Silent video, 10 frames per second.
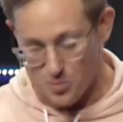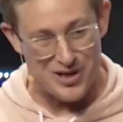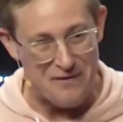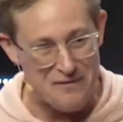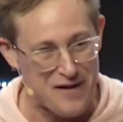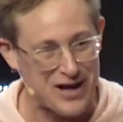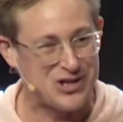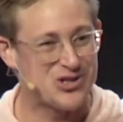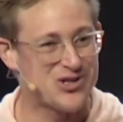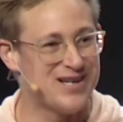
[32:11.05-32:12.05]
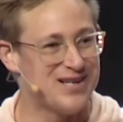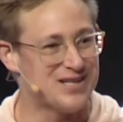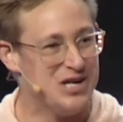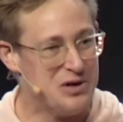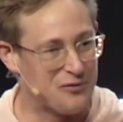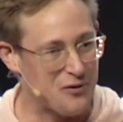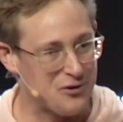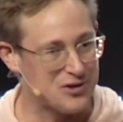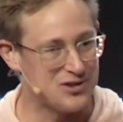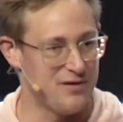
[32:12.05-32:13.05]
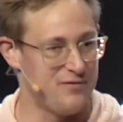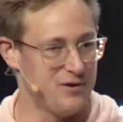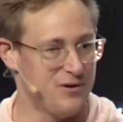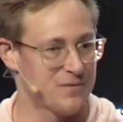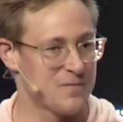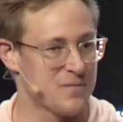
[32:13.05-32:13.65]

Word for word: be affectionate for their Savior.